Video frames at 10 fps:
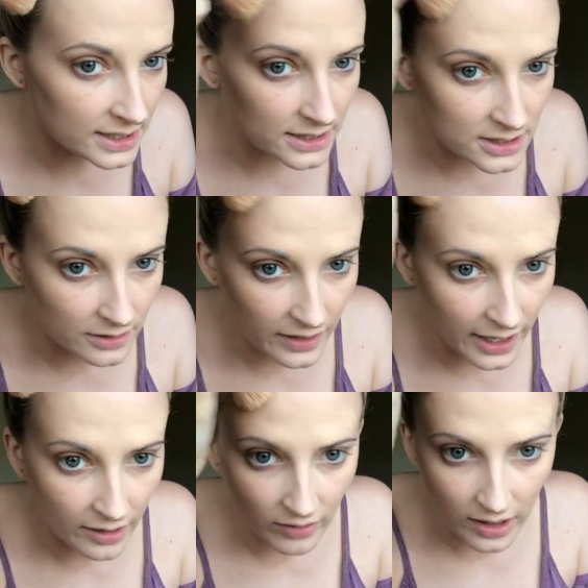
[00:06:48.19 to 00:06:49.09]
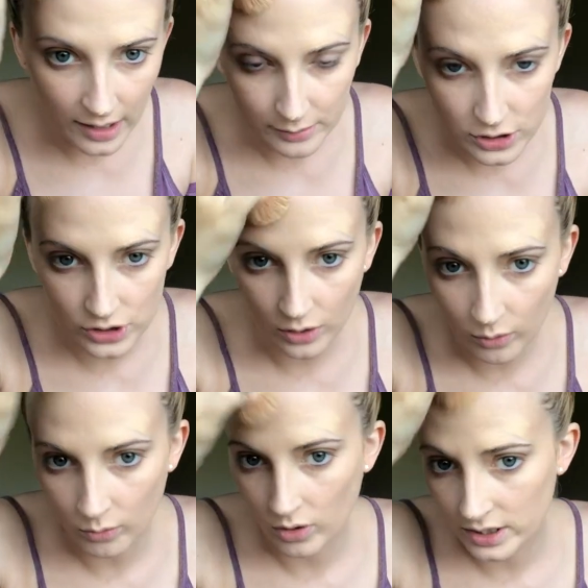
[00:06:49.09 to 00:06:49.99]
into the hairline, but you
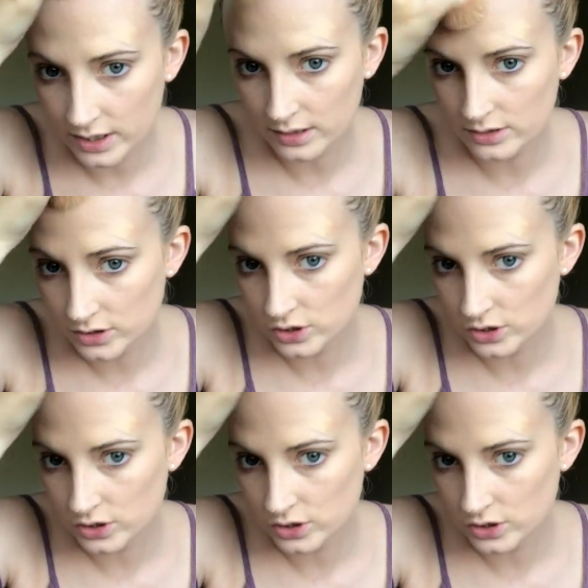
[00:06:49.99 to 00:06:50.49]
don't want to,